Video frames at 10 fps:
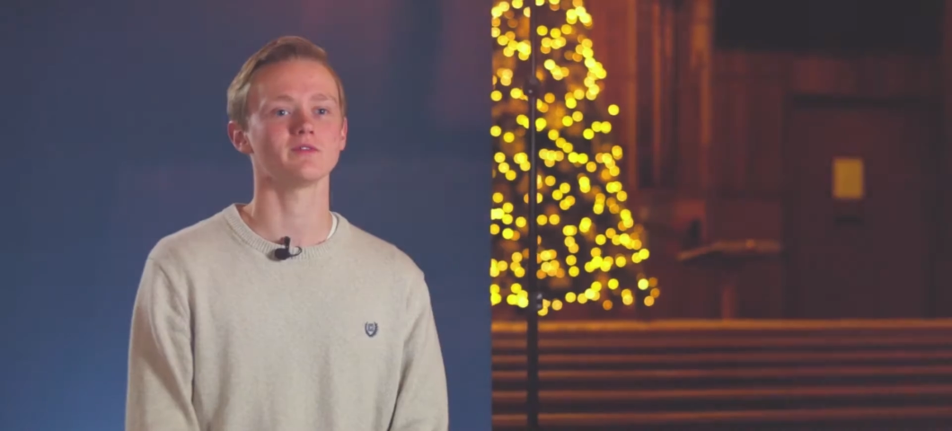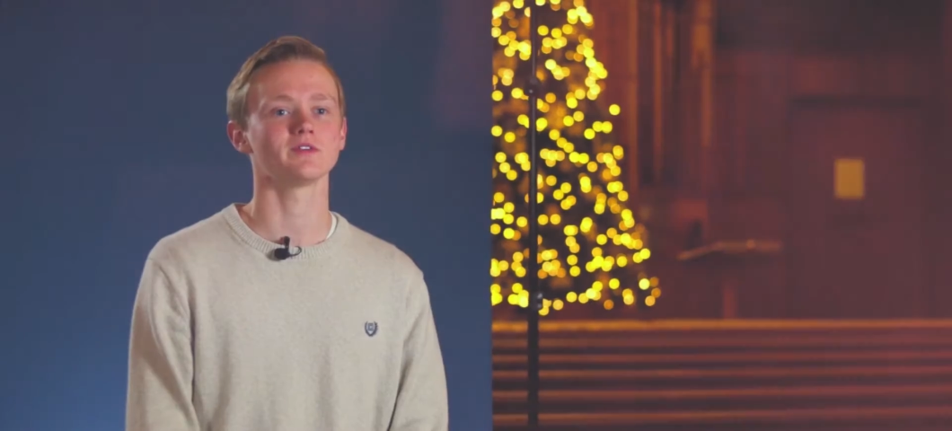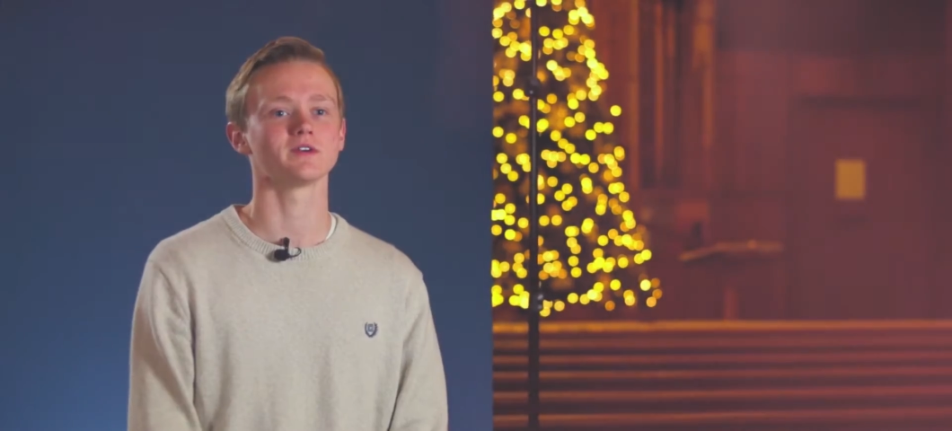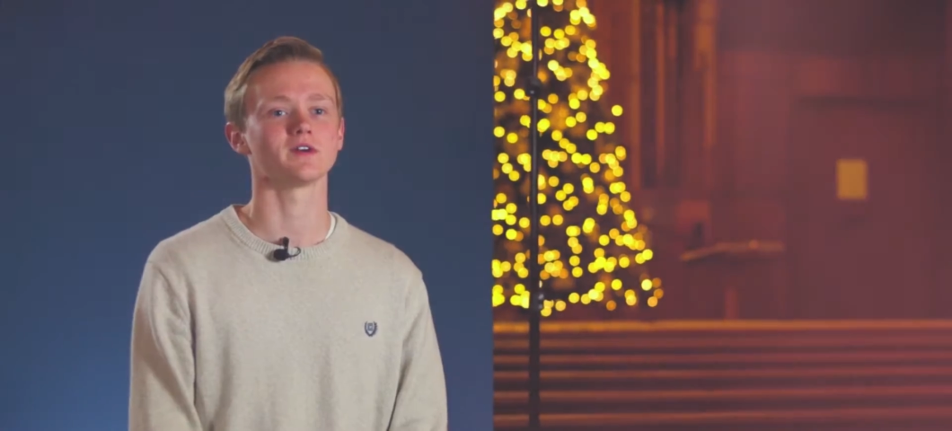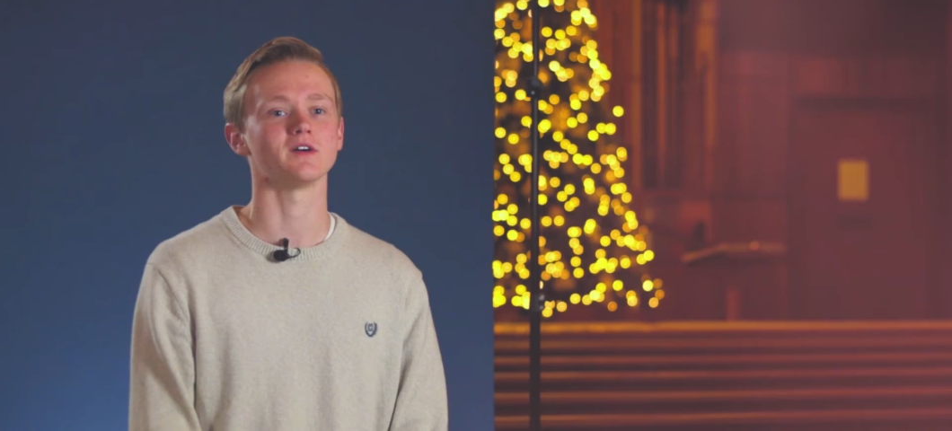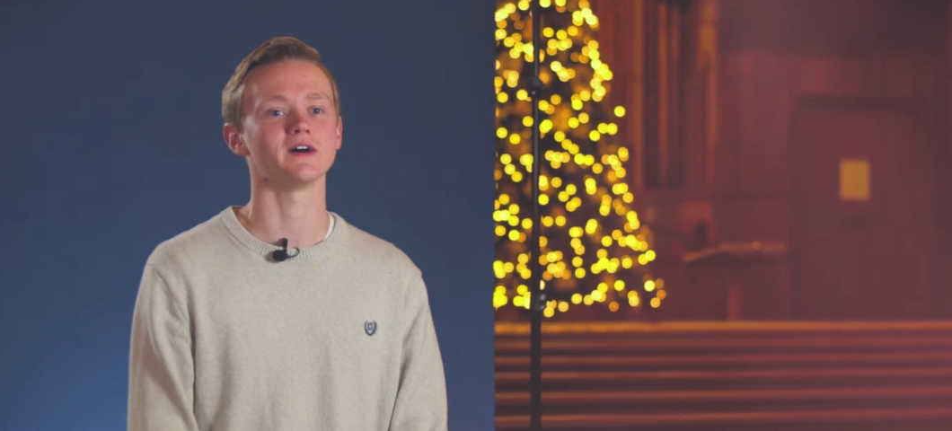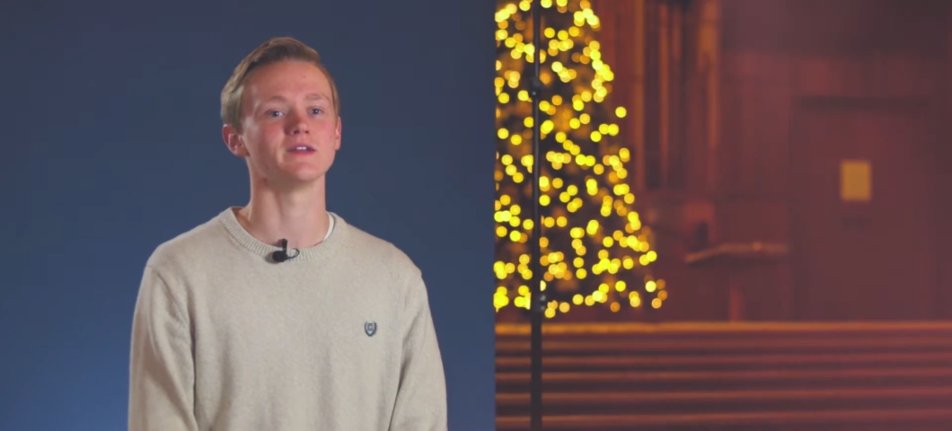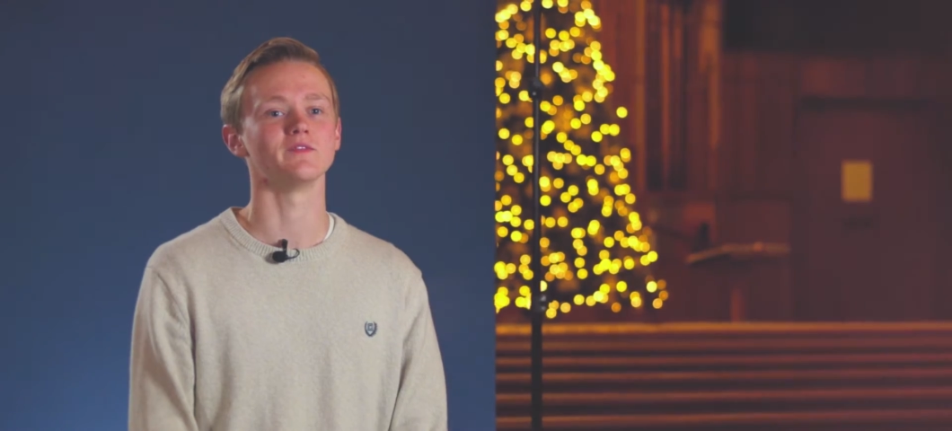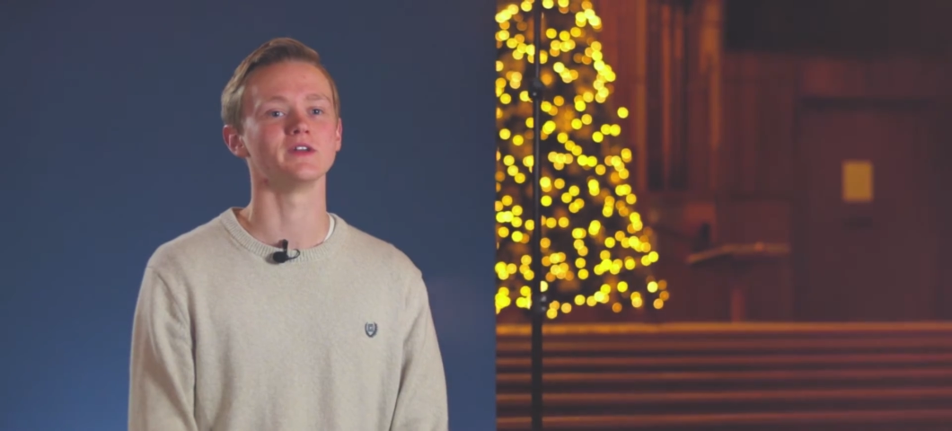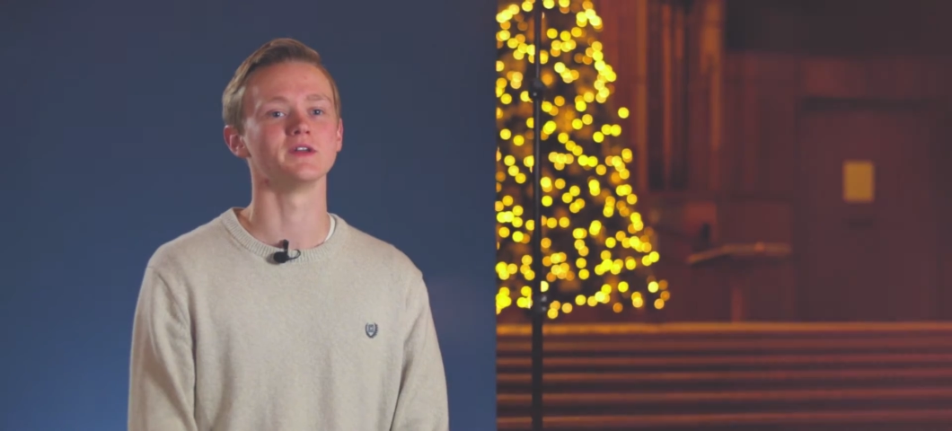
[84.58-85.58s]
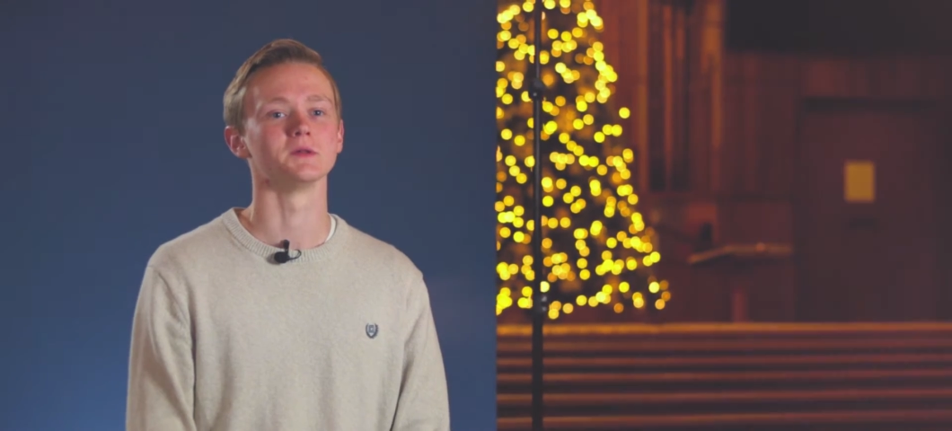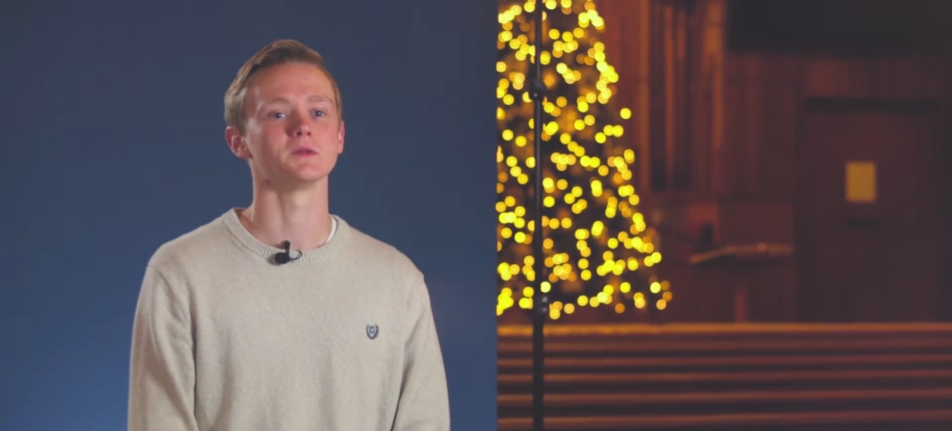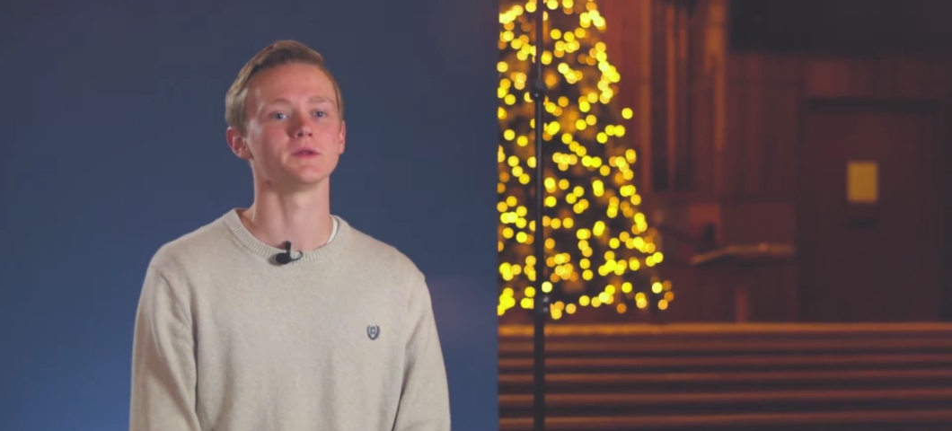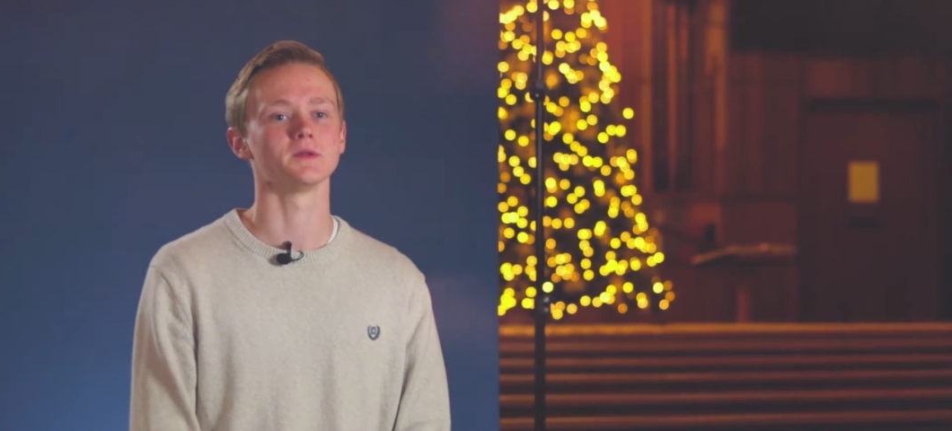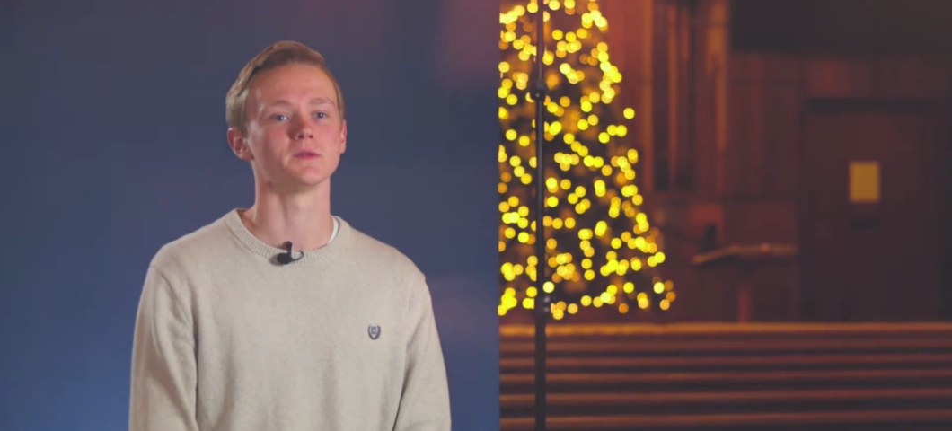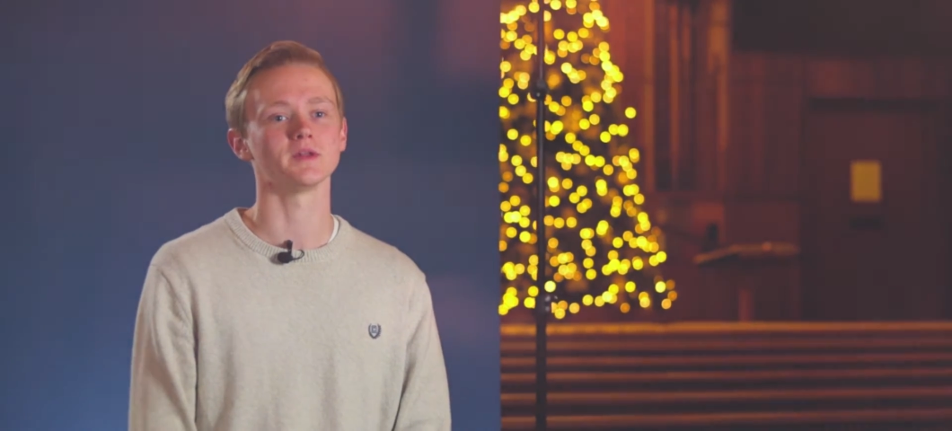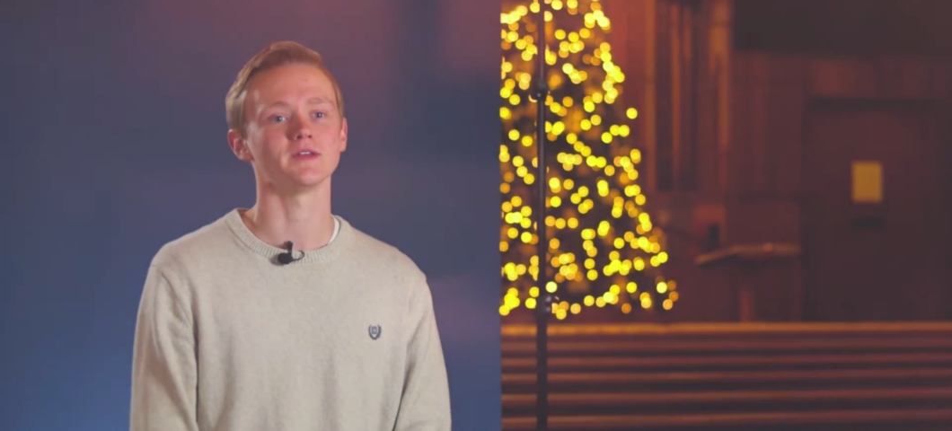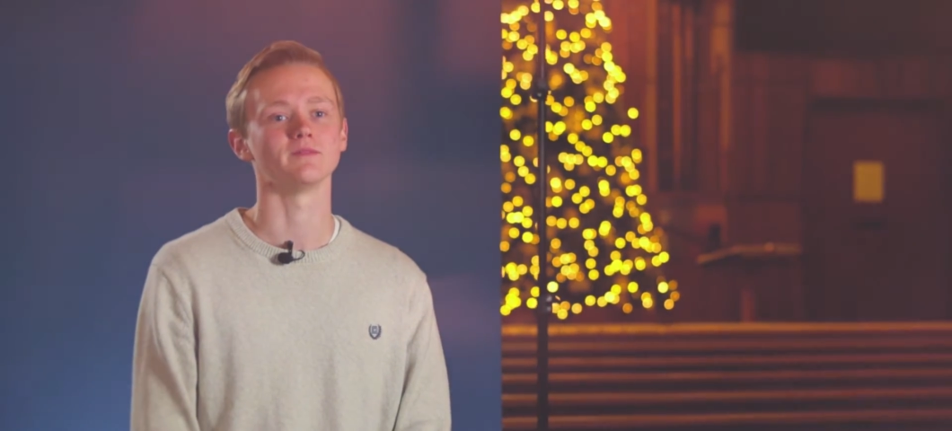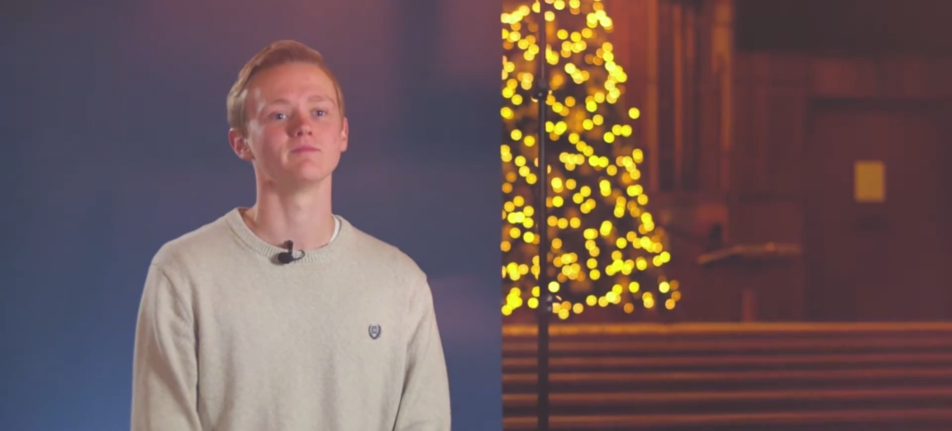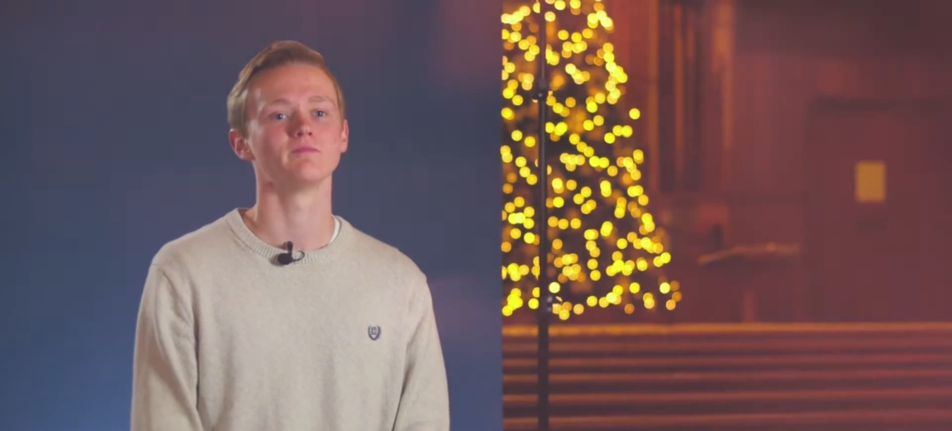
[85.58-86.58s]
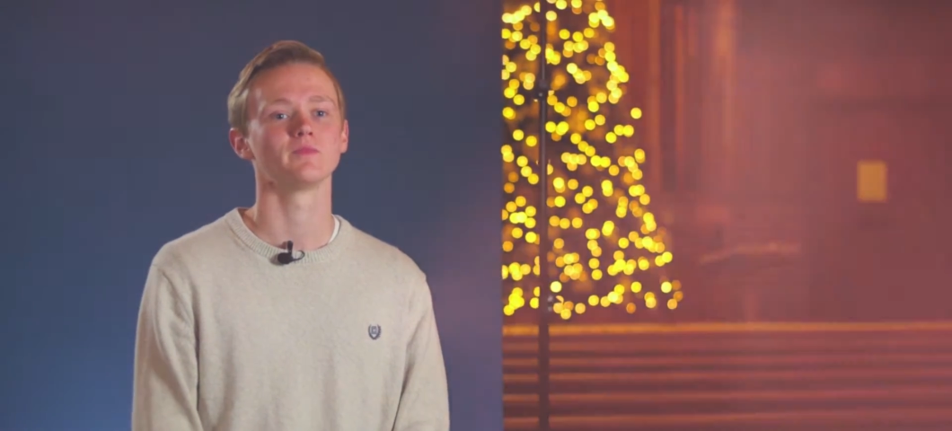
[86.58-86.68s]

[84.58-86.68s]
often call Advent Little Lent.